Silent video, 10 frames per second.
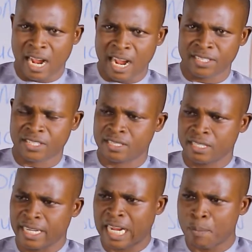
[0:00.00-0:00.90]
as
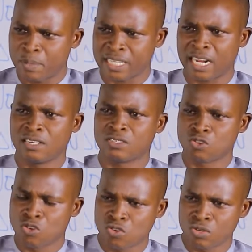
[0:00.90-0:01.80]
a capital
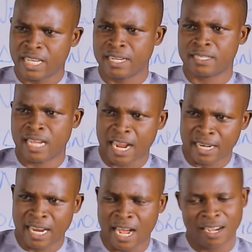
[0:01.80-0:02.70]
to get
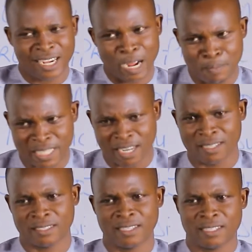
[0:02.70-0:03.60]
another capital,
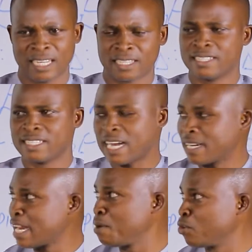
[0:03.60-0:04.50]
that is
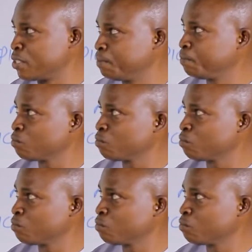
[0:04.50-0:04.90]
another money.